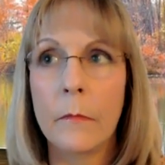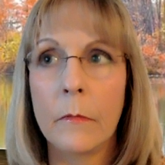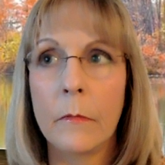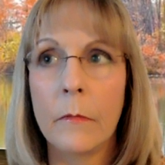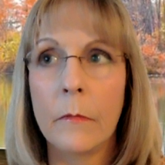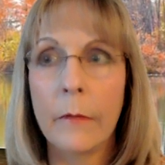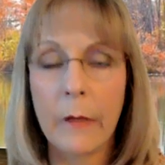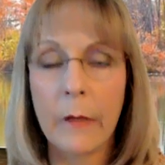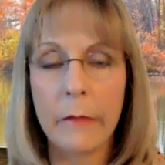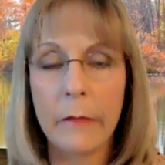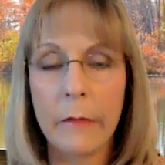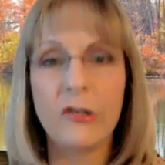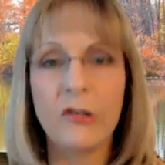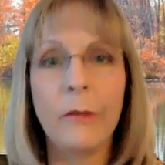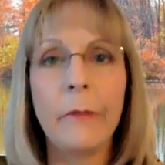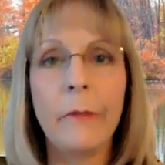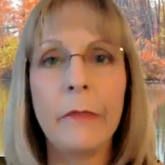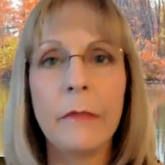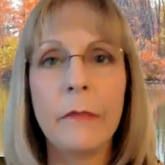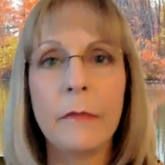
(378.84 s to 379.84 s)
Okay, they
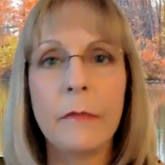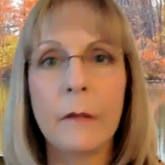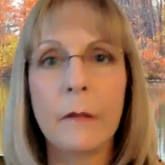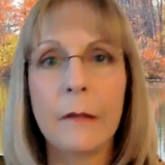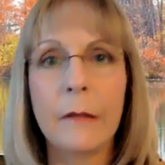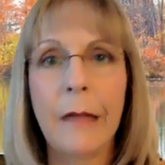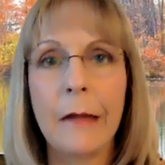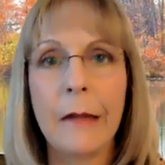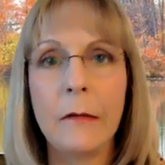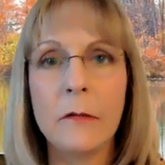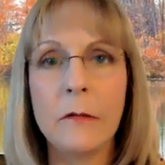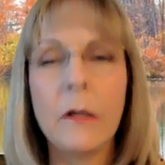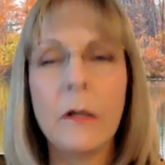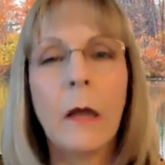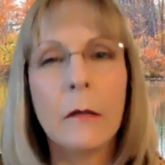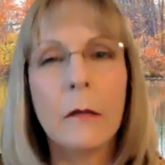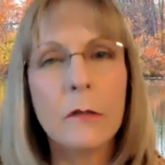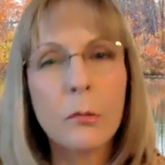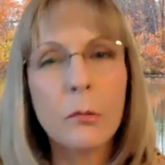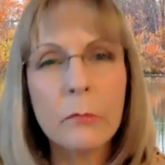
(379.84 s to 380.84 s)
show me that the light,
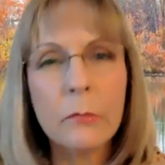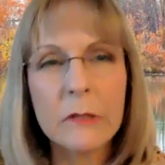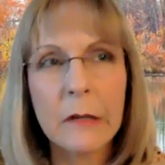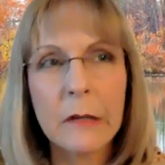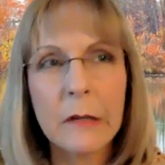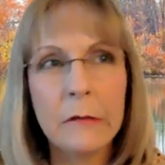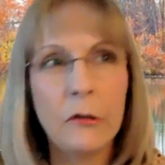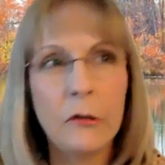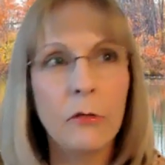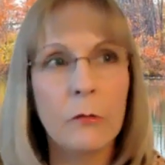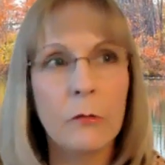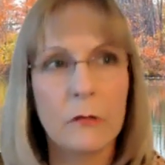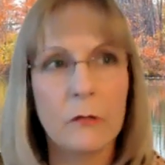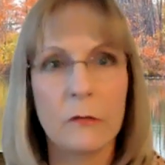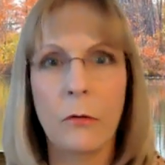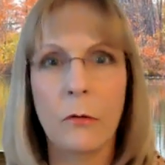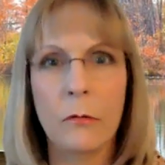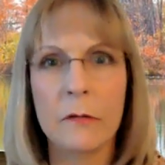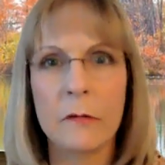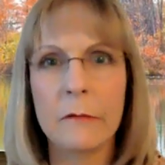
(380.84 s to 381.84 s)
yeah, it's almost like newer
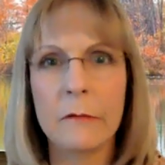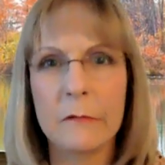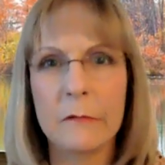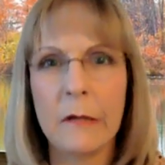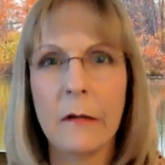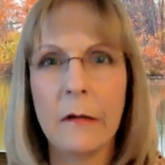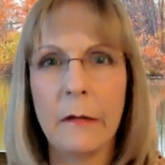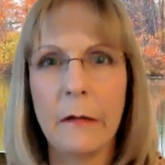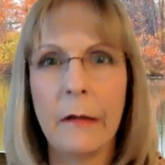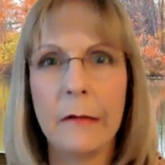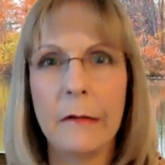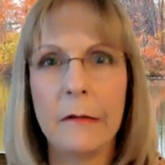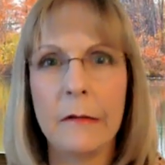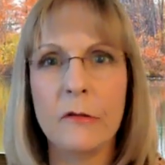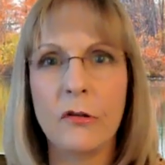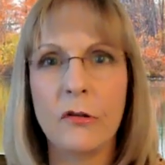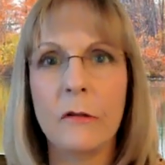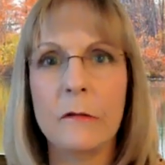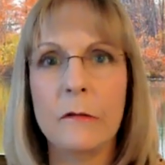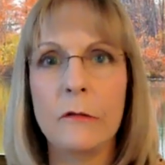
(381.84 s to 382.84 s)
souls. I was getting that
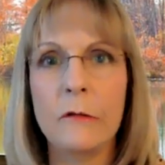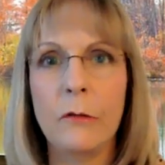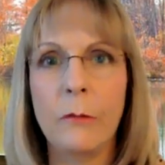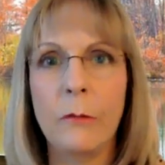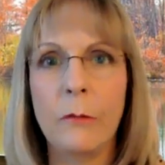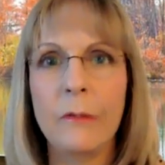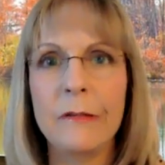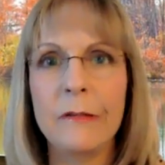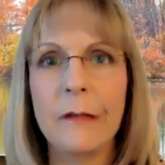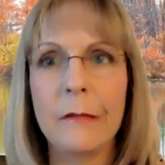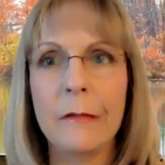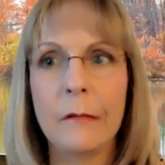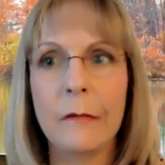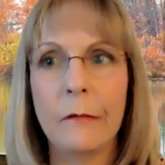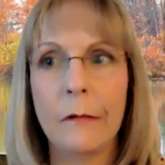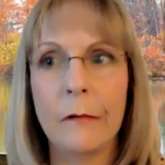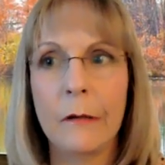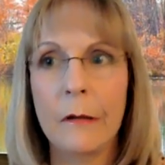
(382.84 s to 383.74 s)
initially too, almost like